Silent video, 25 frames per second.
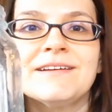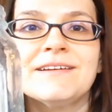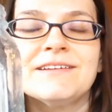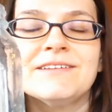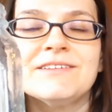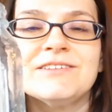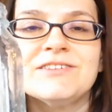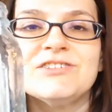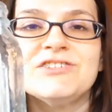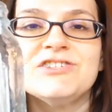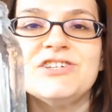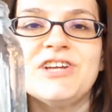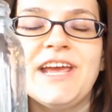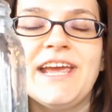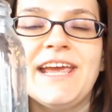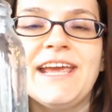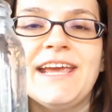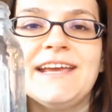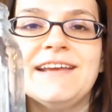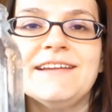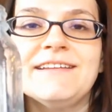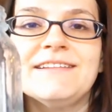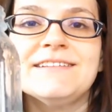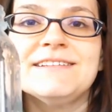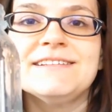
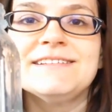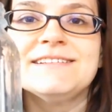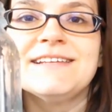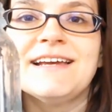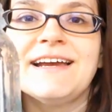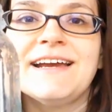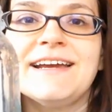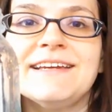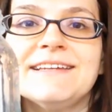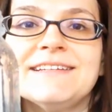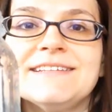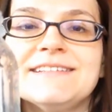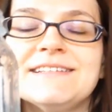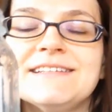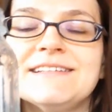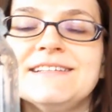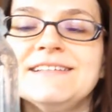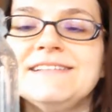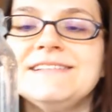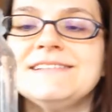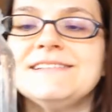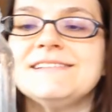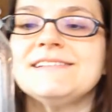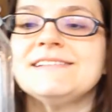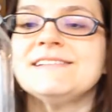Jane, the
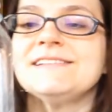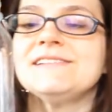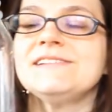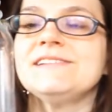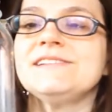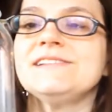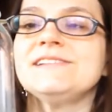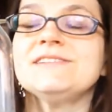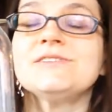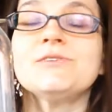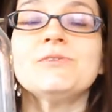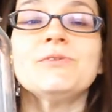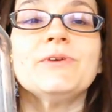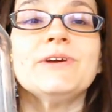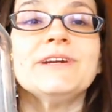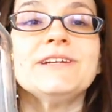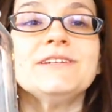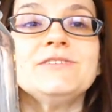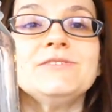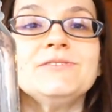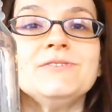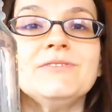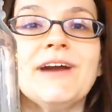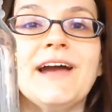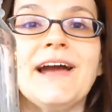scientist, she's going
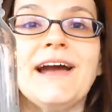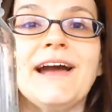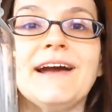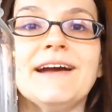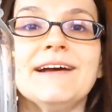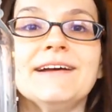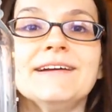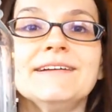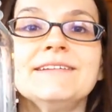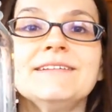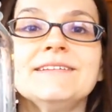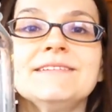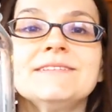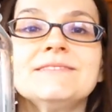to add